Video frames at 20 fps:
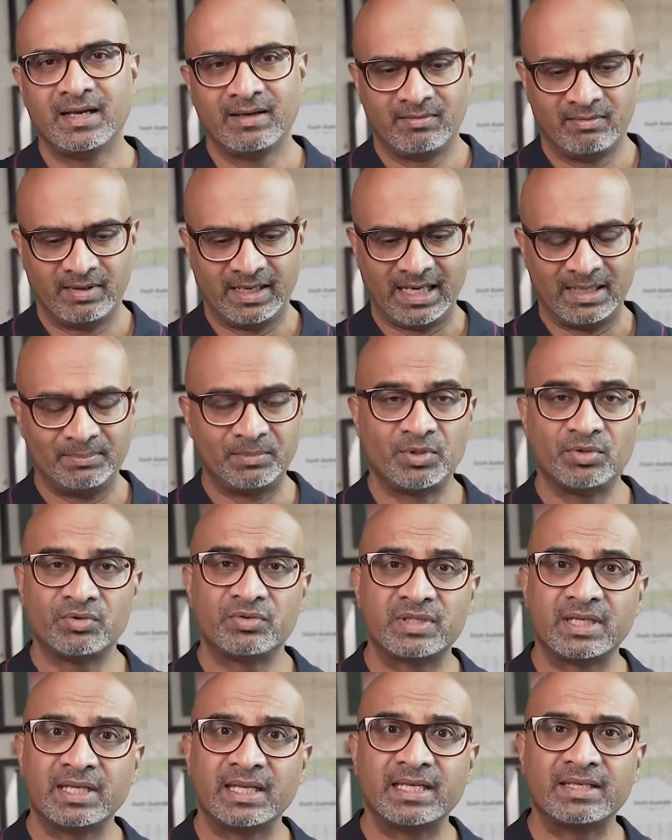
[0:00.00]
while I'm
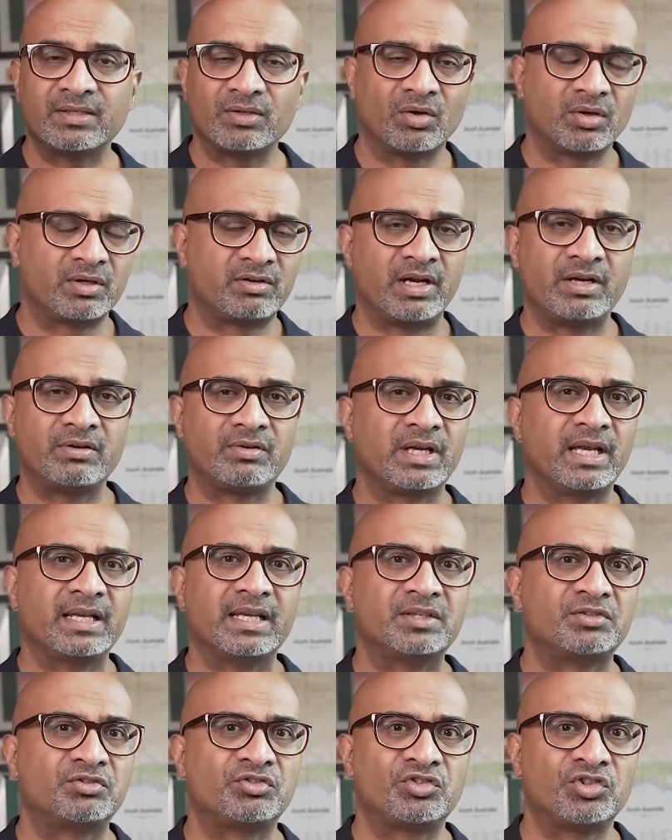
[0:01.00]
using it or trying to get
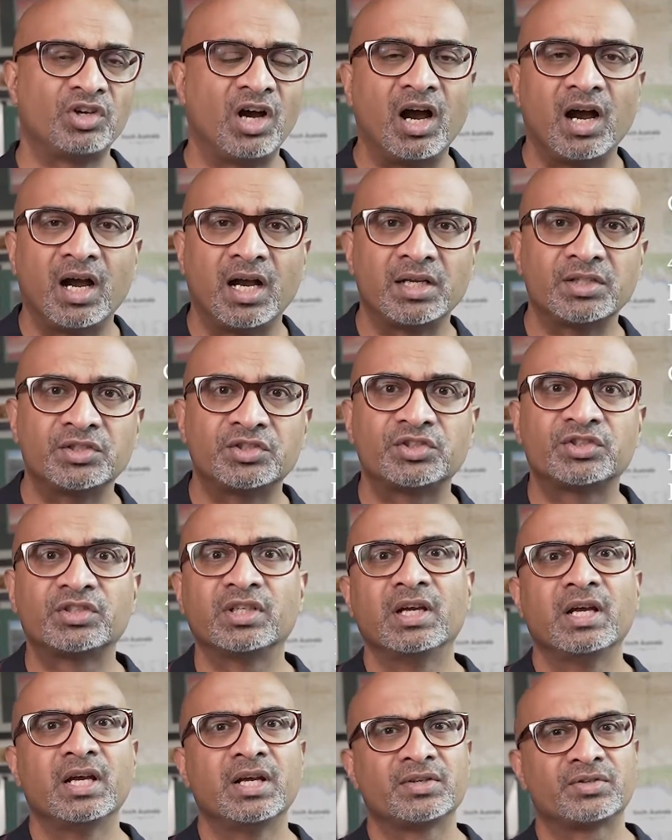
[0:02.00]
it
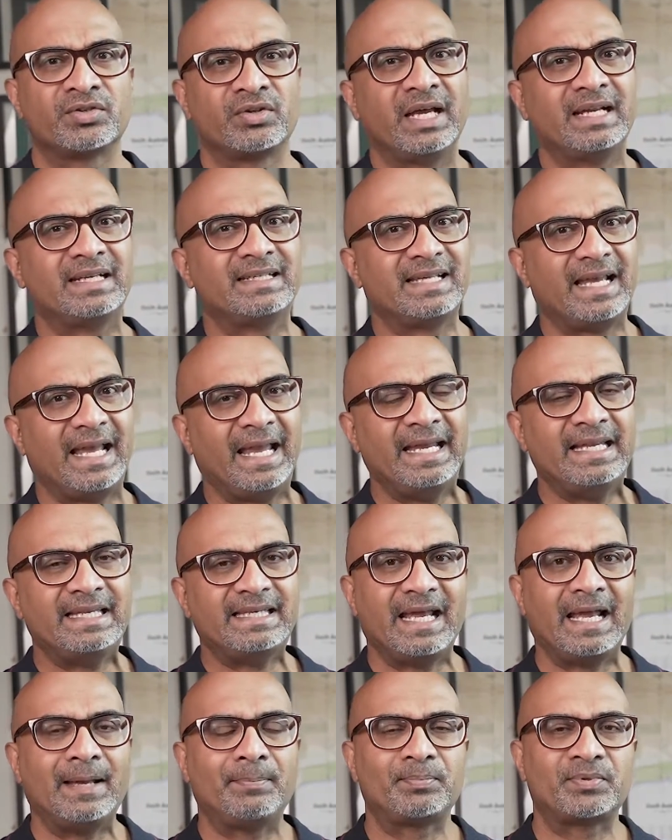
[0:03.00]
charged. So that's
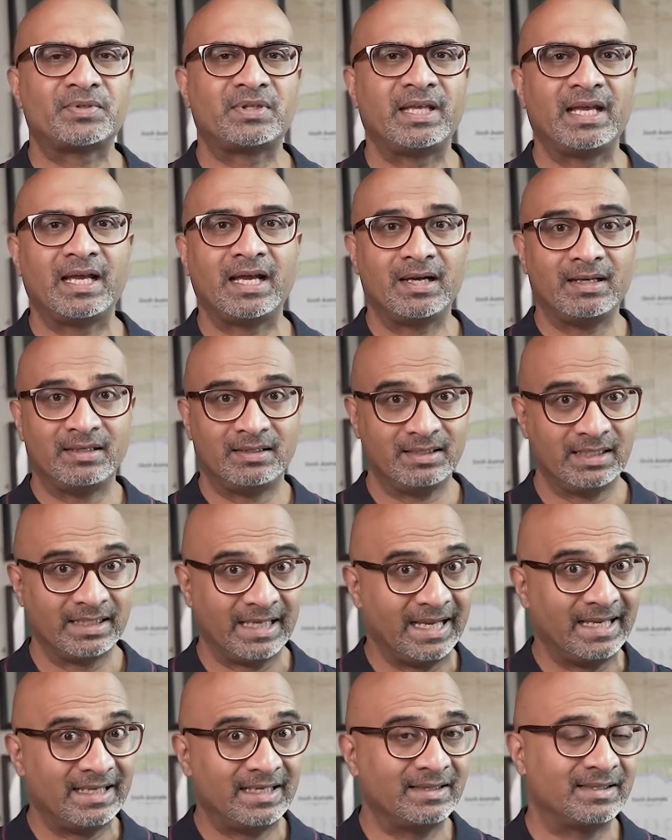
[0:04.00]
8 amps there,
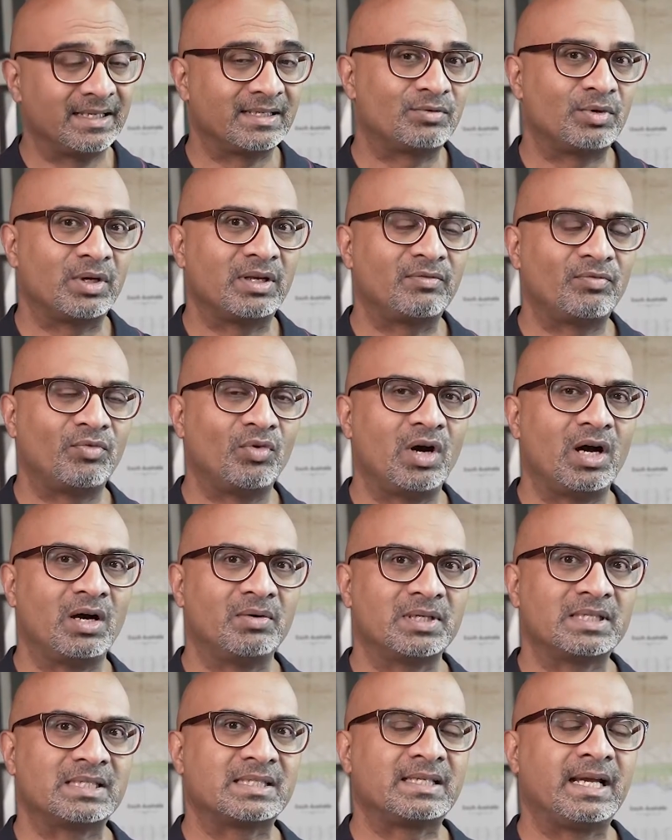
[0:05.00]
again in the
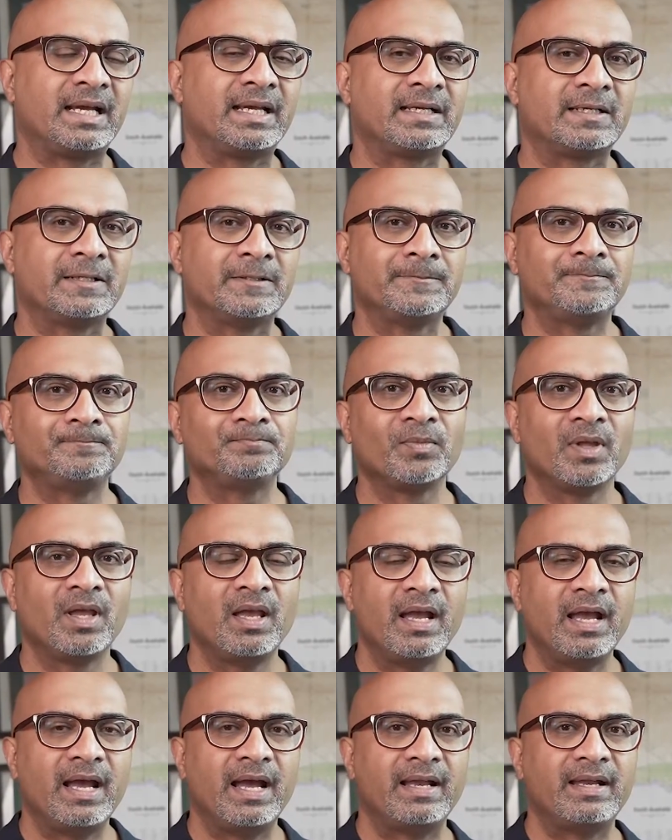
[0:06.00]
24-hour cycle.
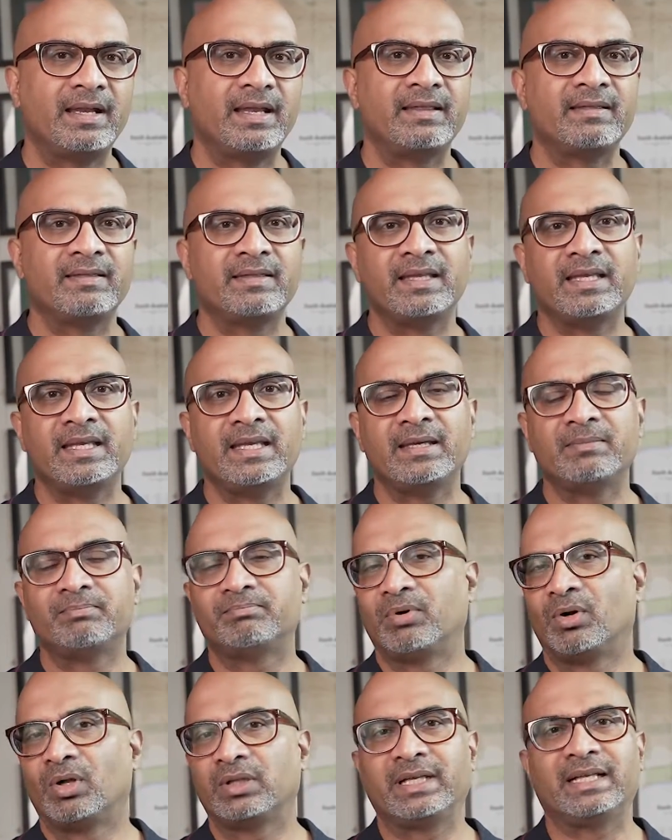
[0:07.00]
And then
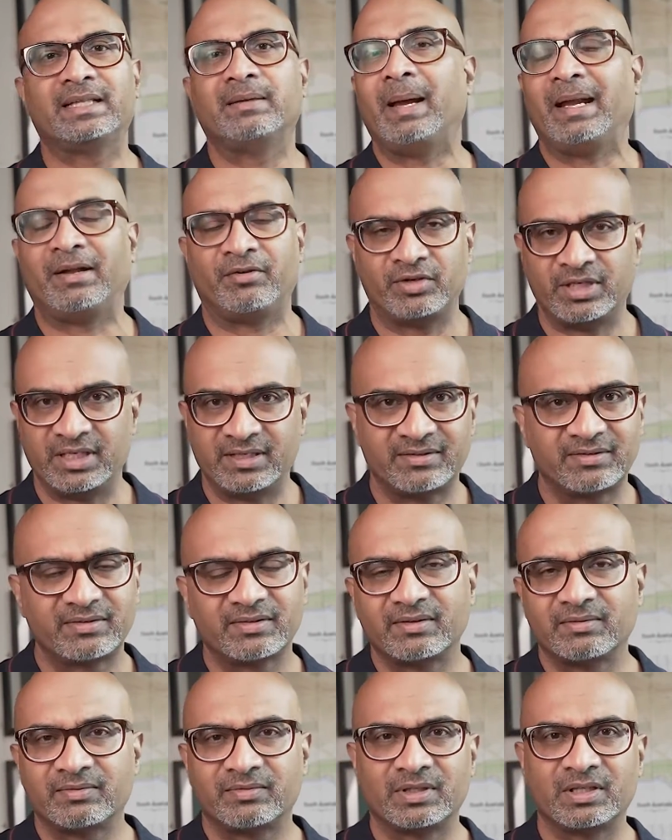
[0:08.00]
all the other
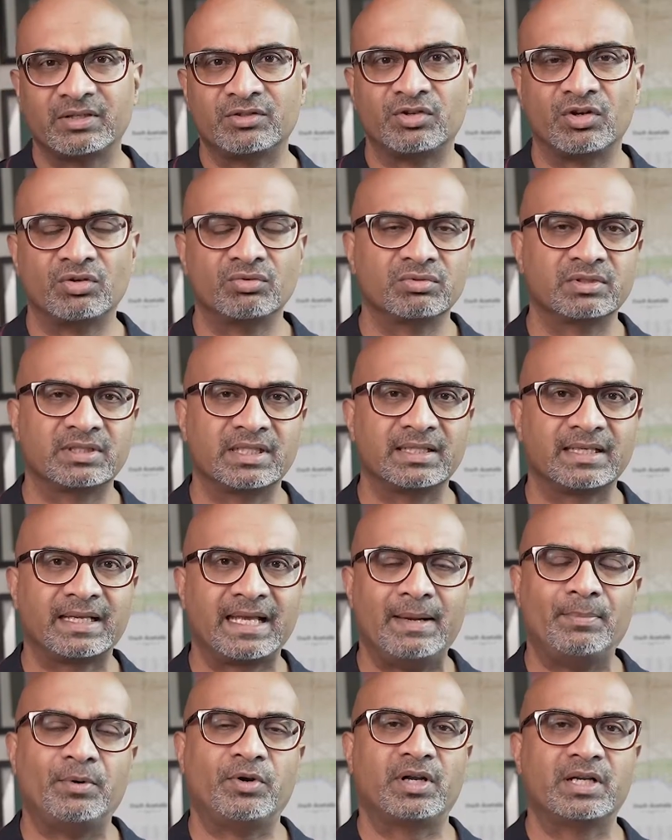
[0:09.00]
batteries for the drones and the
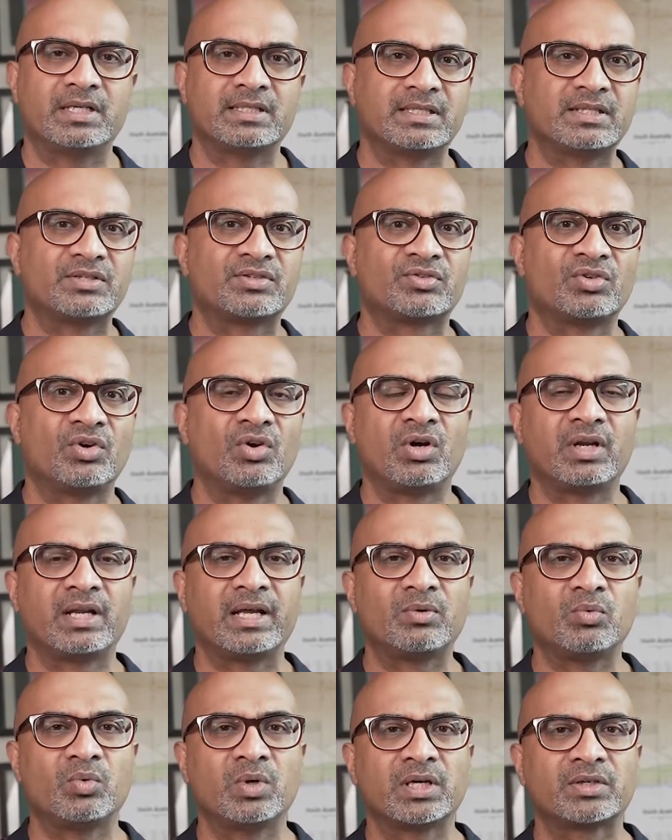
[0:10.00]
cameras and so on,
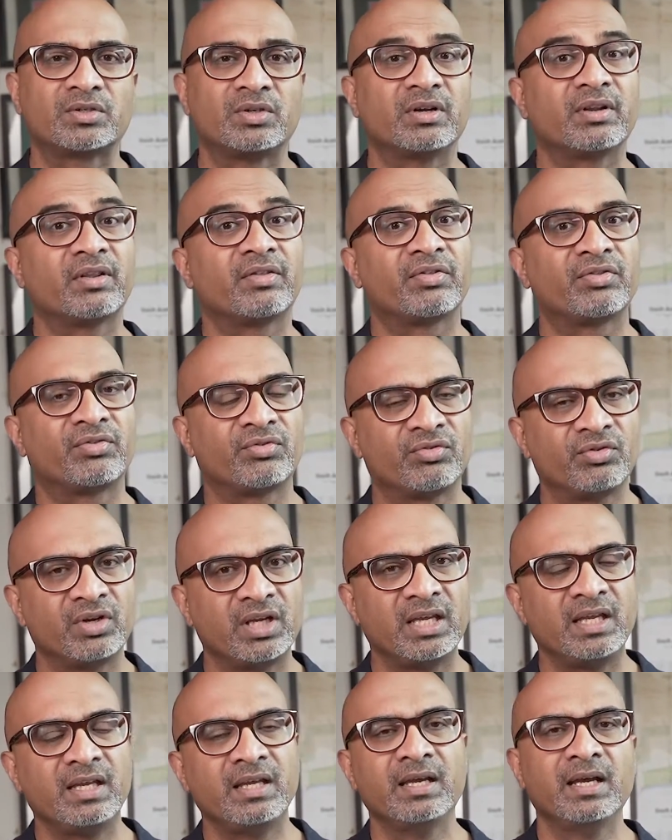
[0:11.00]
I worked on
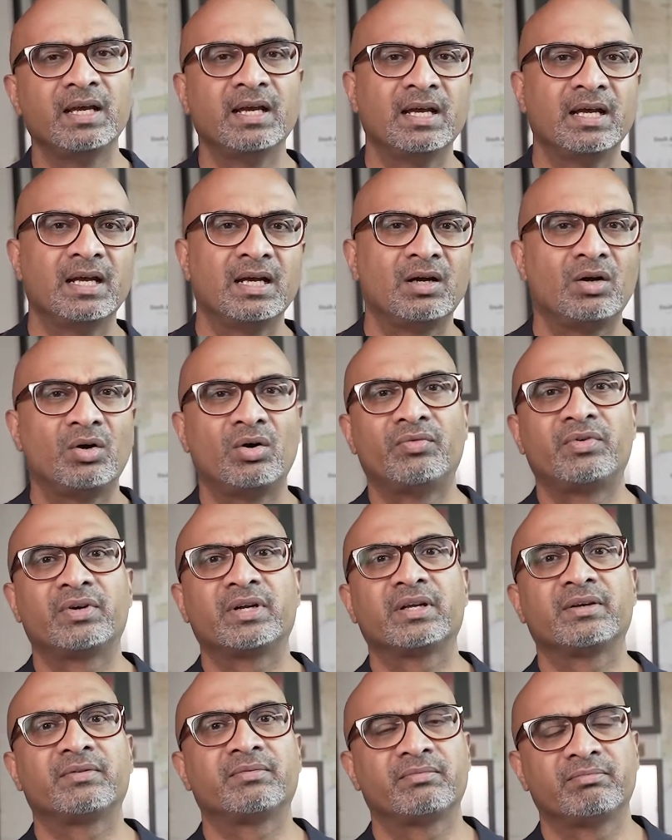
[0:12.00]
3
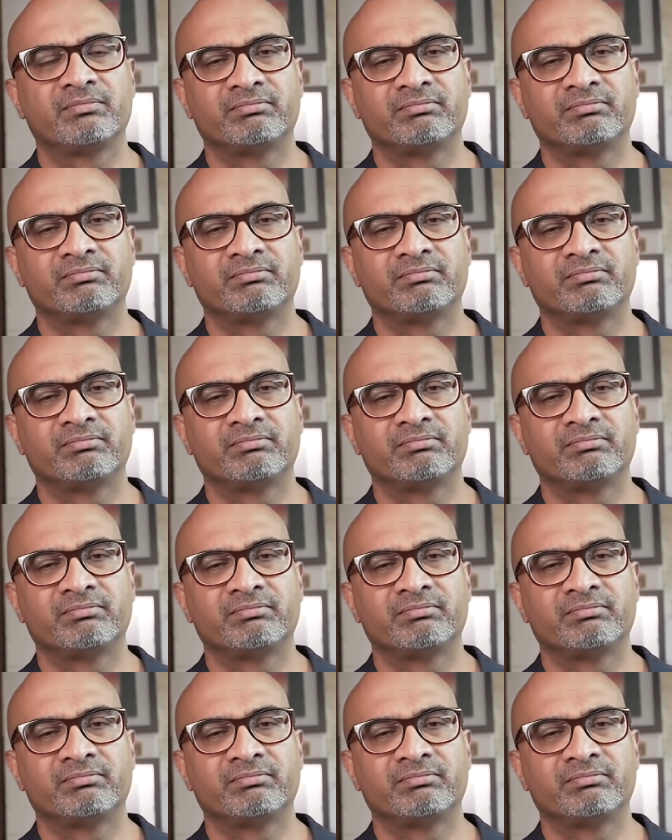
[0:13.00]
over a